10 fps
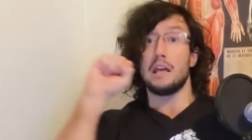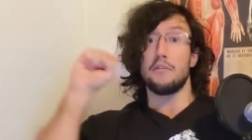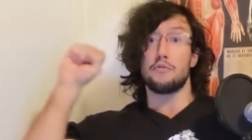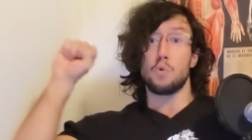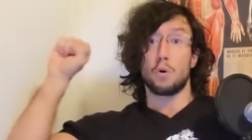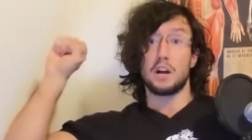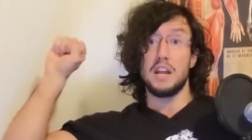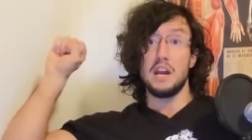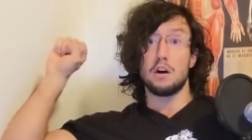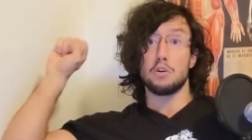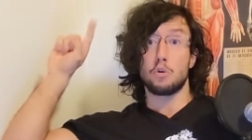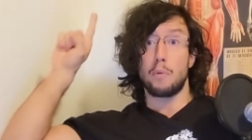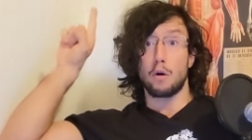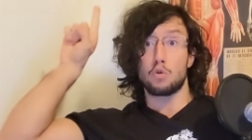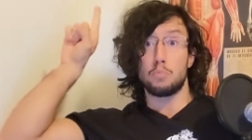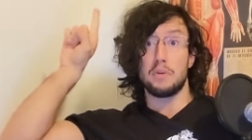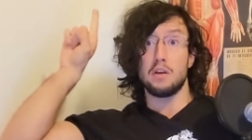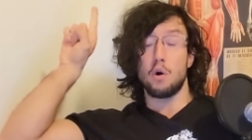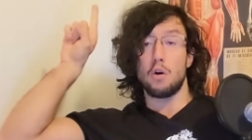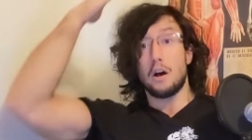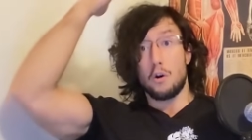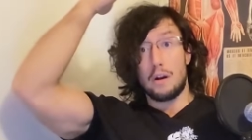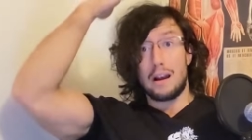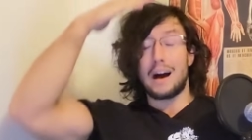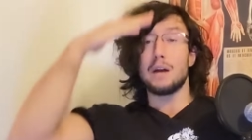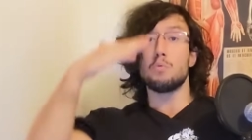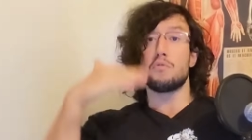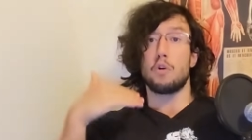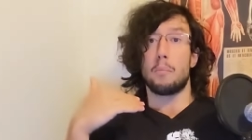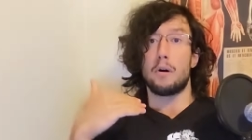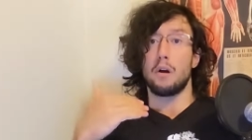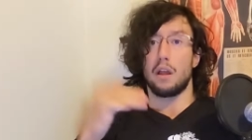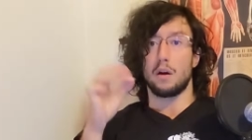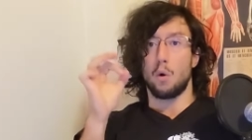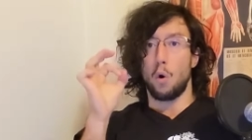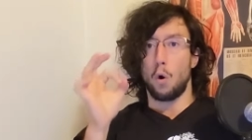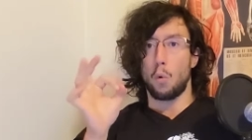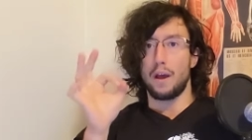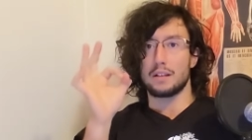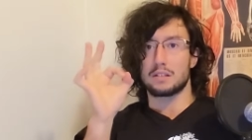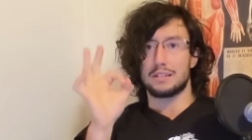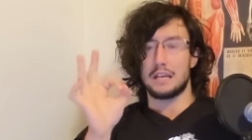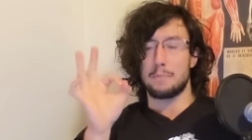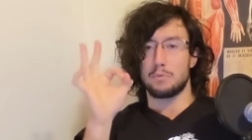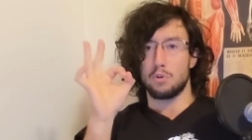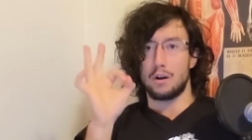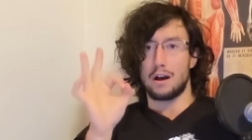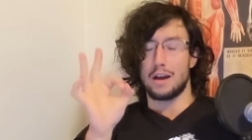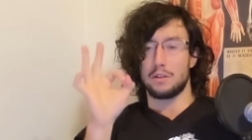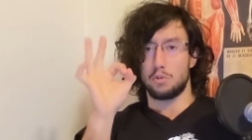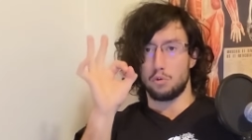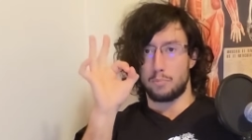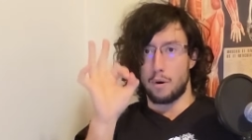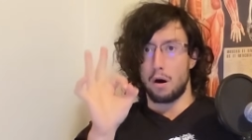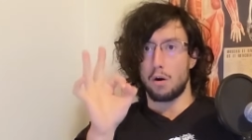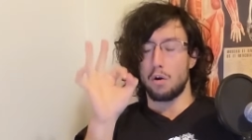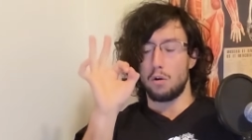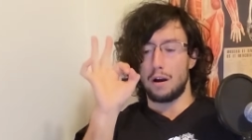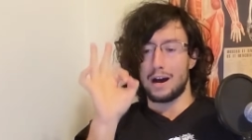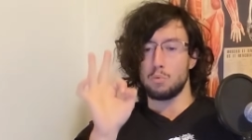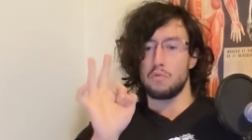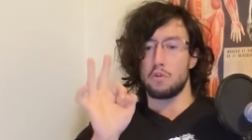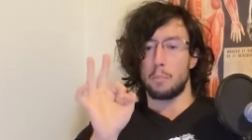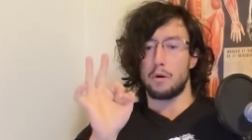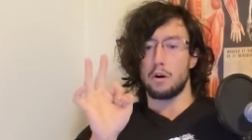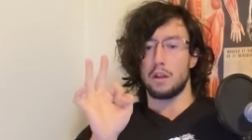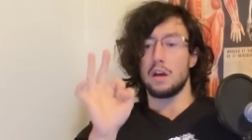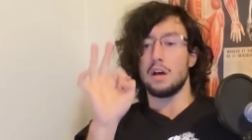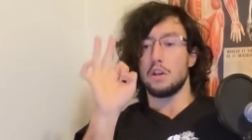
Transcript: If you are here, the bar could be aligned with your body. Always keep the, line, the bar aligned with your body.